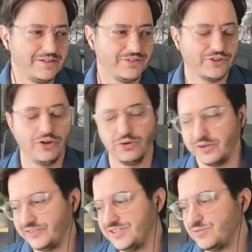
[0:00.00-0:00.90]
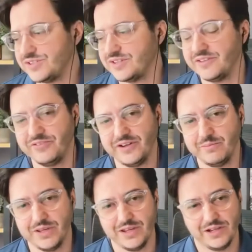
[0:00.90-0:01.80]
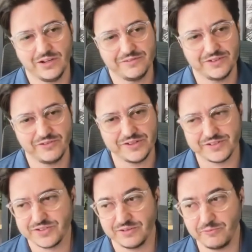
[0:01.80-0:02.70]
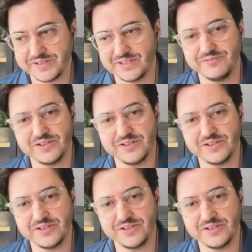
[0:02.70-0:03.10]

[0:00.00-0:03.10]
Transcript: so this was at the very beginning of the research and was the